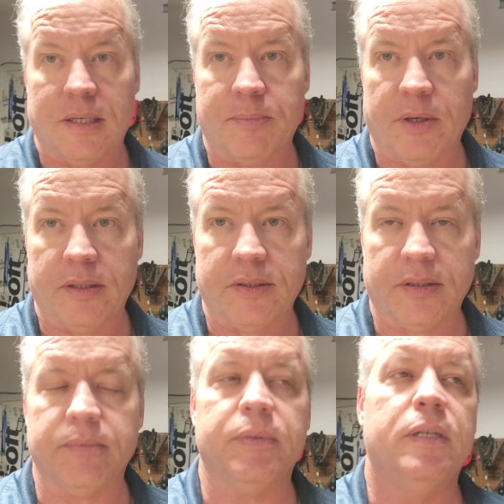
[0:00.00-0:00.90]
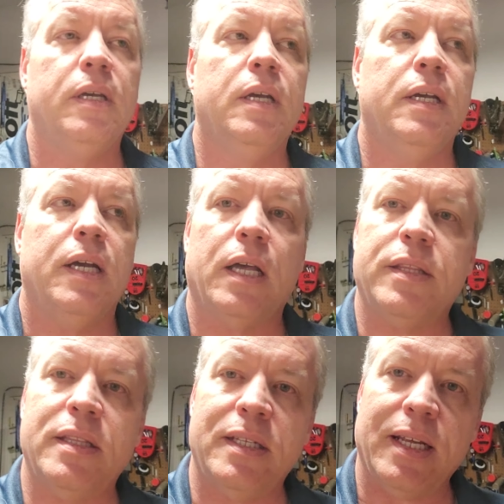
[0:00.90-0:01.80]
operating system, and
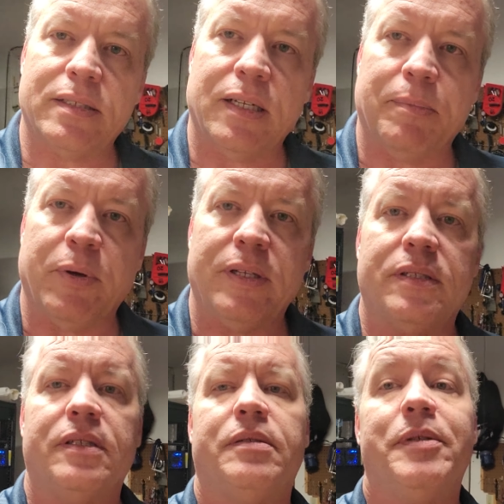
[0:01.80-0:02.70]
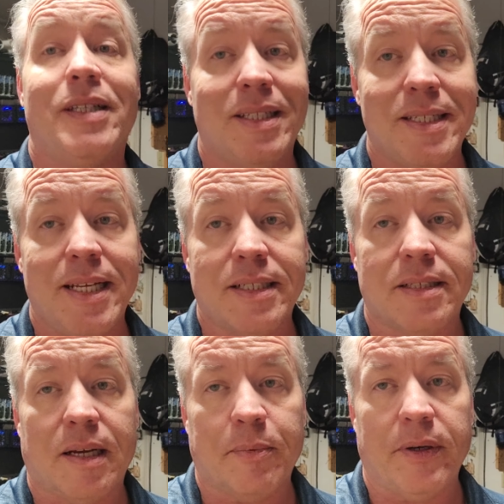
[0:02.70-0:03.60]
then the next operating system, and then the
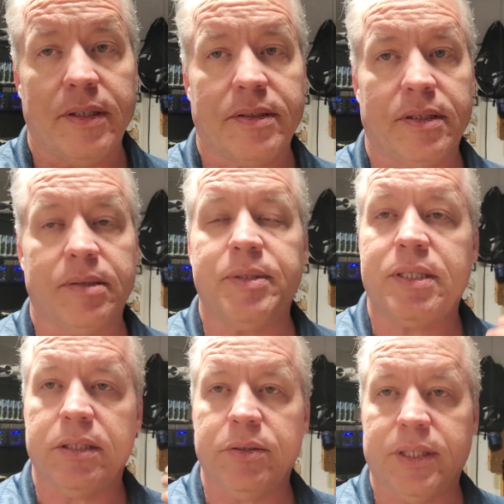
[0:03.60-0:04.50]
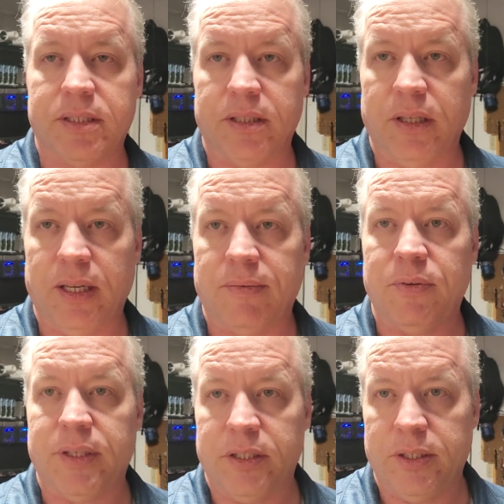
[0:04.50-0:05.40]
next operating system, until you get to the
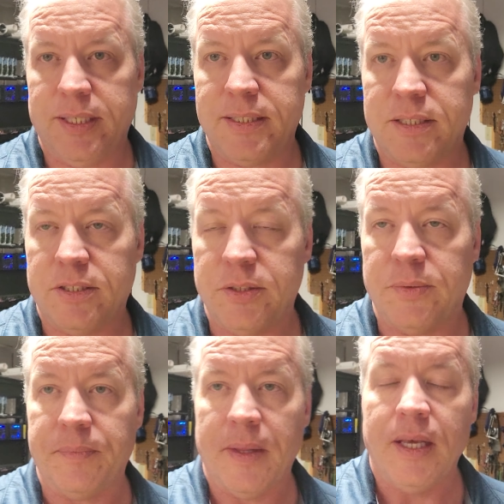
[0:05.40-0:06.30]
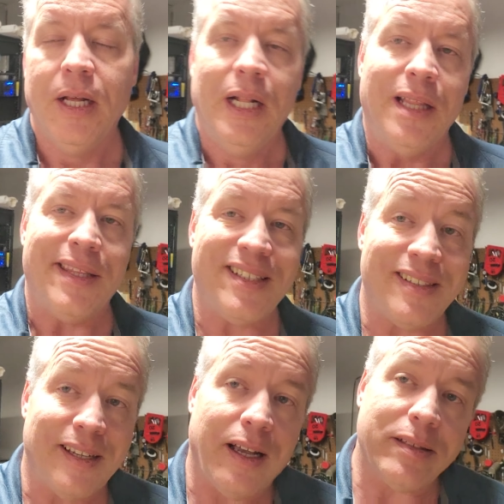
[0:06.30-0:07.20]
level that you need to do.
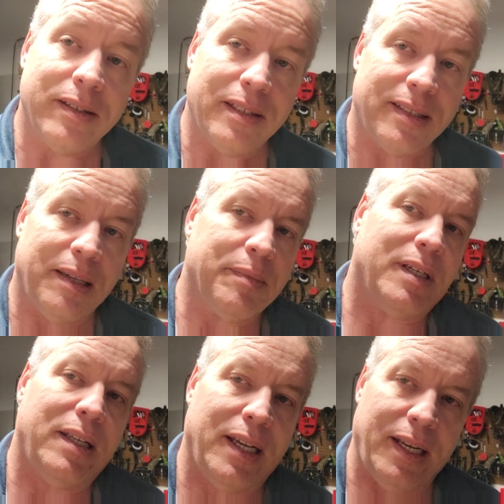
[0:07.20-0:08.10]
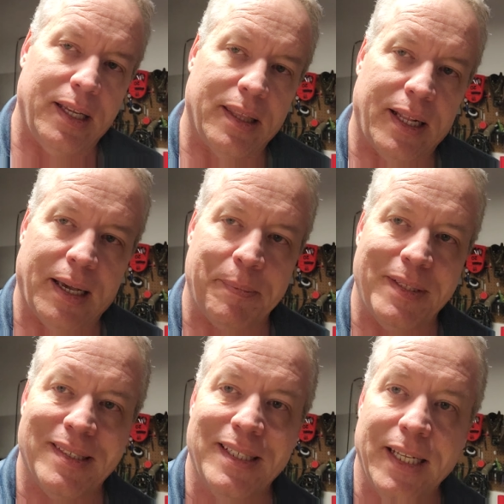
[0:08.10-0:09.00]
This is also the same kind of headache that
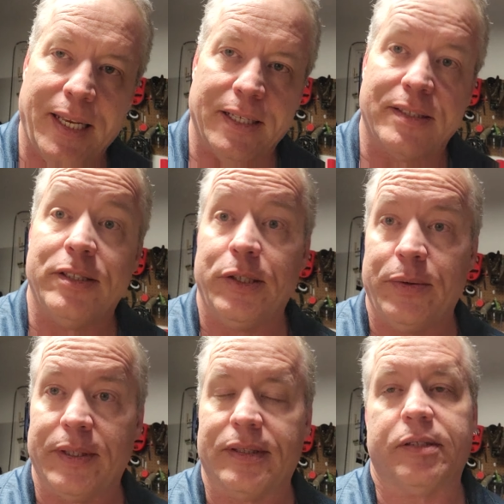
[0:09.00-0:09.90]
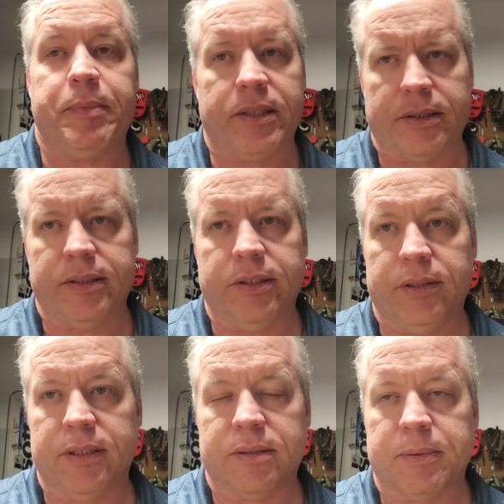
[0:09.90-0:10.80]
happens in Linux and Unix, especially in
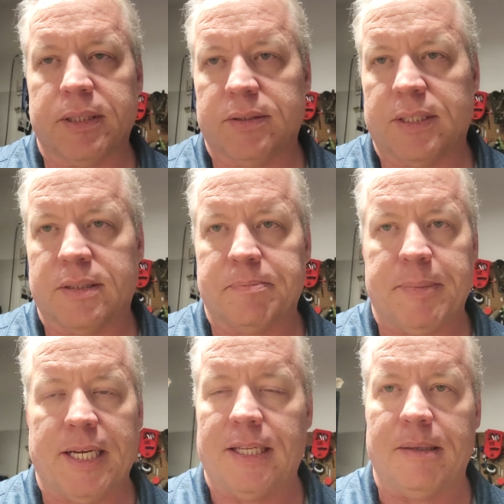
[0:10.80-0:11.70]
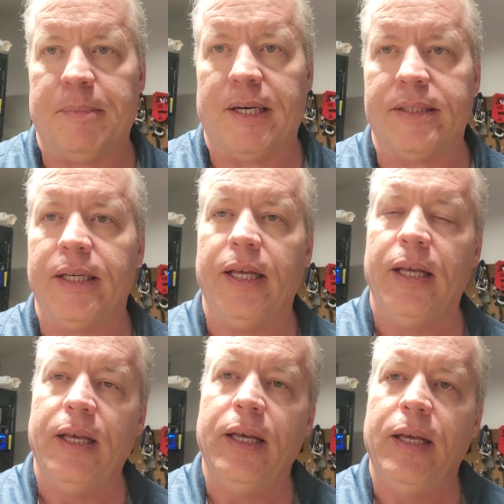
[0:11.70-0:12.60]
Unix, because that's a pain in the butt.
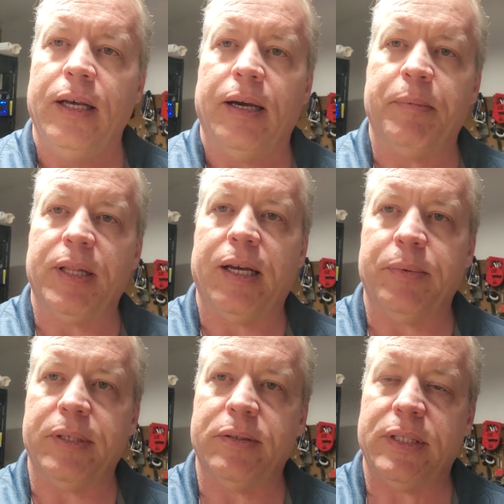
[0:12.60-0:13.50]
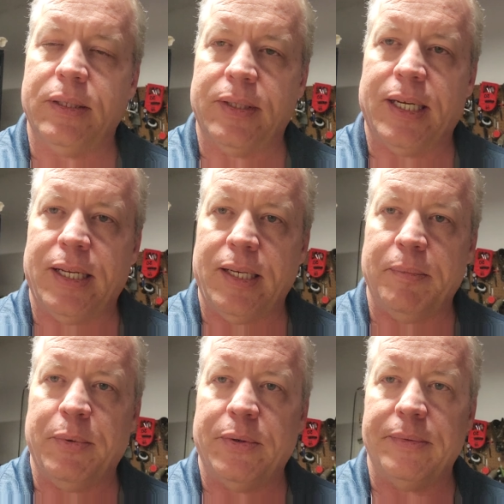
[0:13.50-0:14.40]
I'm glad we don't deal with that
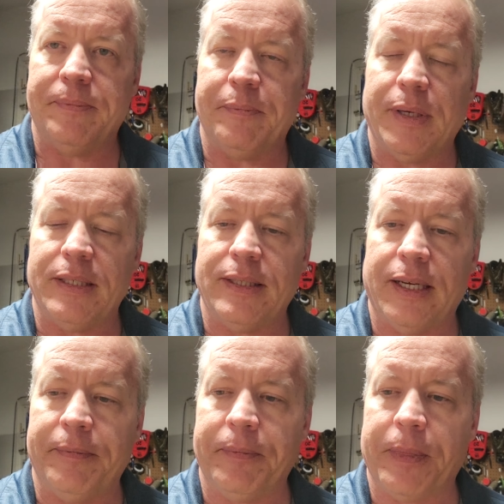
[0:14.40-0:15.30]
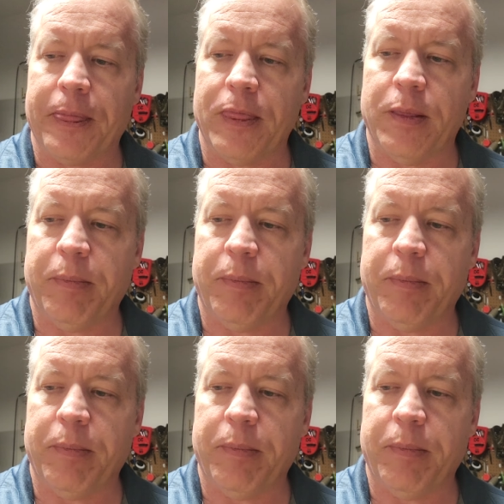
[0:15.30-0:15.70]
anymore. But the